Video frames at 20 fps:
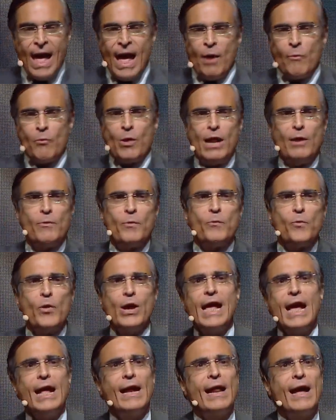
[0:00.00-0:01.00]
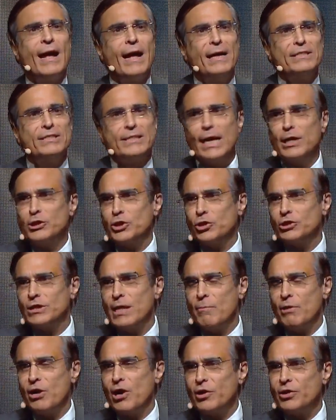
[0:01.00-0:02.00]
Well, we had sessions
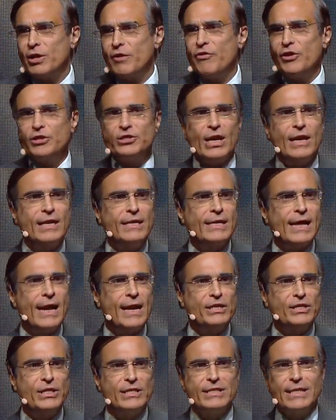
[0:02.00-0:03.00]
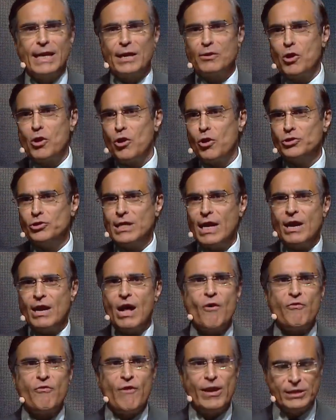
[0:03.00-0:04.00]
about artificial intelligence technology and
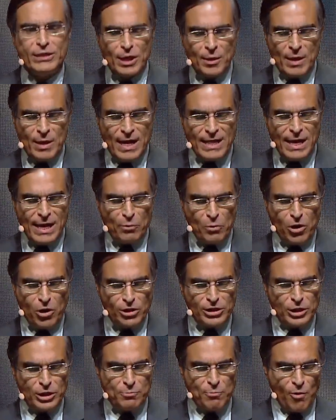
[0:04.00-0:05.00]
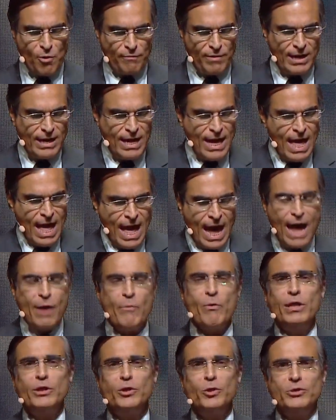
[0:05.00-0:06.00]
fast the world is moving. I
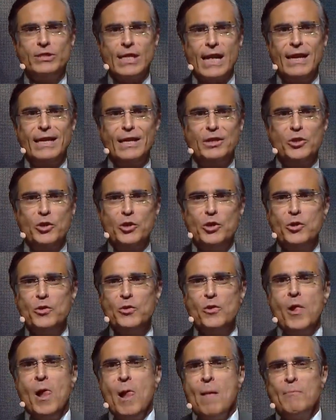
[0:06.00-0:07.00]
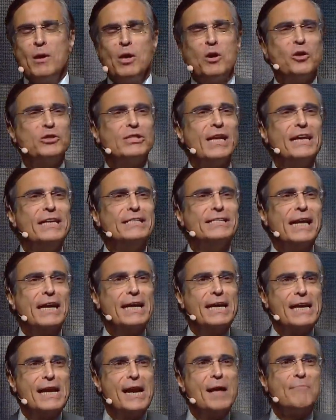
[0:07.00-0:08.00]
want to tell it to you because I
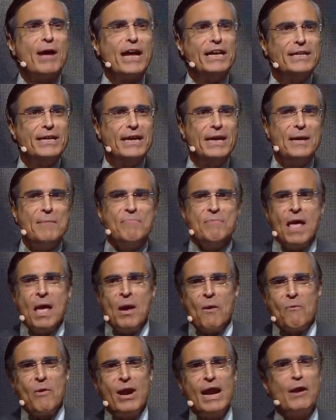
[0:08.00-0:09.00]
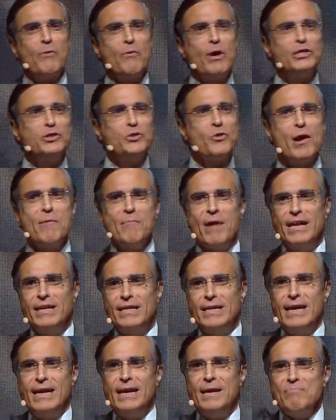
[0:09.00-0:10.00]
studied at MIT. When I went to
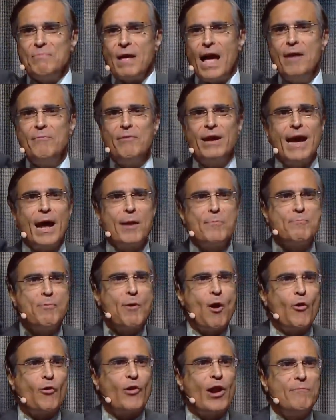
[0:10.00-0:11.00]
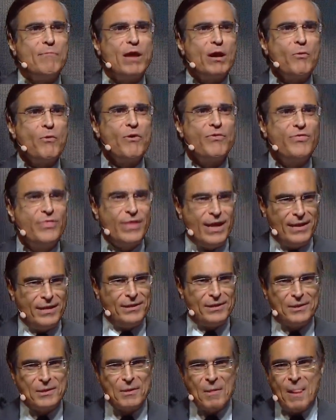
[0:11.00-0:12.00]
MIT, I began programming with
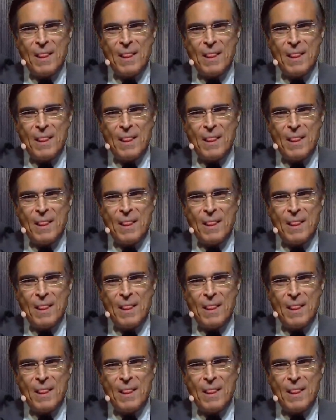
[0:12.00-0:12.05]
this.